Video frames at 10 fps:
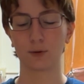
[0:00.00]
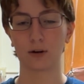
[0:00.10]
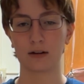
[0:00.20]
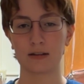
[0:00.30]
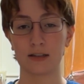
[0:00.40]

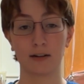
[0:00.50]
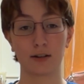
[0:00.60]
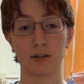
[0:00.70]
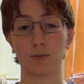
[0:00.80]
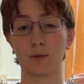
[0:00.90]
what it is the
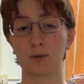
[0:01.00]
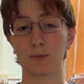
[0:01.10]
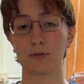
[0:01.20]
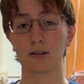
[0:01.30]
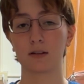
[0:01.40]
artistic one was
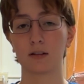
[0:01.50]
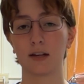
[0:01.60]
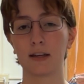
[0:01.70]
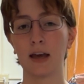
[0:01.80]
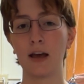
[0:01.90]
supposed to look
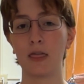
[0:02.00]
like.